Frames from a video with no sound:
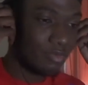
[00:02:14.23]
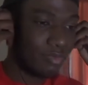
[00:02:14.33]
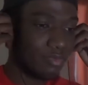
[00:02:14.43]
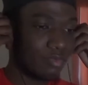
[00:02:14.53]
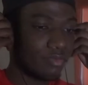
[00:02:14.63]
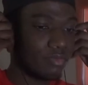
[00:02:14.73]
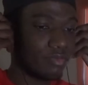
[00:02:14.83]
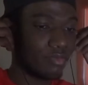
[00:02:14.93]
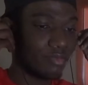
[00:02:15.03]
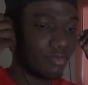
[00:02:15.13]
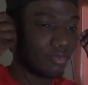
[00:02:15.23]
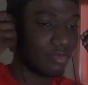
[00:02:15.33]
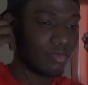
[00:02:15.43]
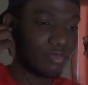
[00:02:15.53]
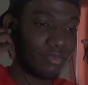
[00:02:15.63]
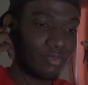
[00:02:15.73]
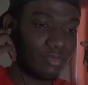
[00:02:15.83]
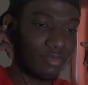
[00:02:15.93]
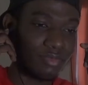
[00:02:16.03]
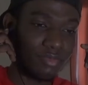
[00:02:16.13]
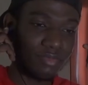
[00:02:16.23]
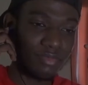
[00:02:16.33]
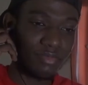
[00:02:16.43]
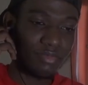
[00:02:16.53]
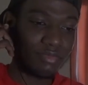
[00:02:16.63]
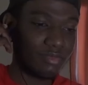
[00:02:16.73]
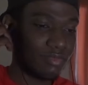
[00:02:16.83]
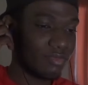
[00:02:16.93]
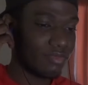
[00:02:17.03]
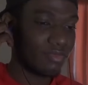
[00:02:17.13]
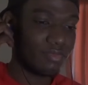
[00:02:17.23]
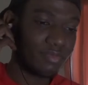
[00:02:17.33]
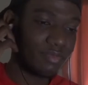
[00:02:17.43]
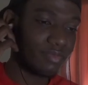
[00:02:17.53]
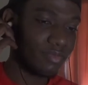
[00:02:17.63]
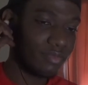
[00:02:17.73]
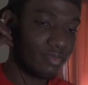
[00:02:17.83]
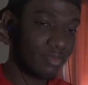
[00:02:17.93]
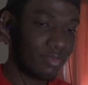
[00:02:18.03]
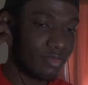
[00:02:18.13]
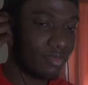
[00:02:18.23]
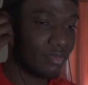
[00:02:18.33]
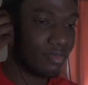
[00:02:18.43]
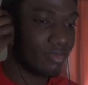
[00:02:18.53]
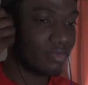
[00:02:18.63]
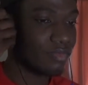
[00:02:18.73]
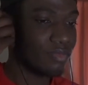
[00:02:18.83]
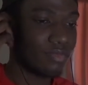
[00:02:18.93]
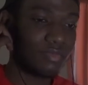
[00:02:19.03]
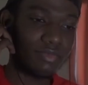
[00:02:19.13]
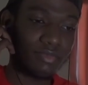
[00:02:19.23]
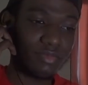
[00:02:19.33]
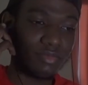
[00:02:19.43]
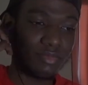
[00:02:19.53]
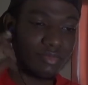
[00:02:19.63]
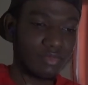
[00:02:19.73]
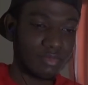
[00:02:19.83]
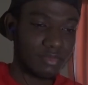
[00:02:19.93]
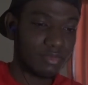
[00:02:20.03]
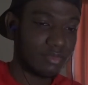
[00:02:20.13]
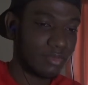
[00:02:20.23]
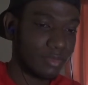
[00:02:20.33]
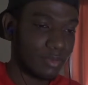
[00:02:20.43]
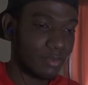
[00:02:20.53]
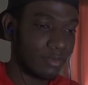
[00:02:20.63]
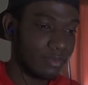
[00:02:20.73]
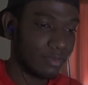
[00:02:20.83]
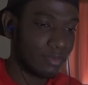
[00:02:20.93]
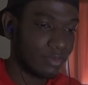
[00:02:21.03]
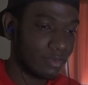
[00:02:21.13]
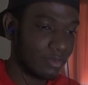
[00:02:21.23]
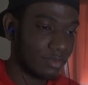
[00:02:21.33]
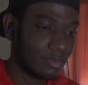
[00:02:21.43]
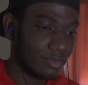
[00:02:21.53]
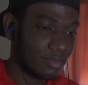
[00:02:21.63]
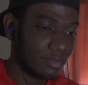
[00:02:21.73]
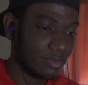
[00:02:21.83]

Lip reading: Nobody speaks.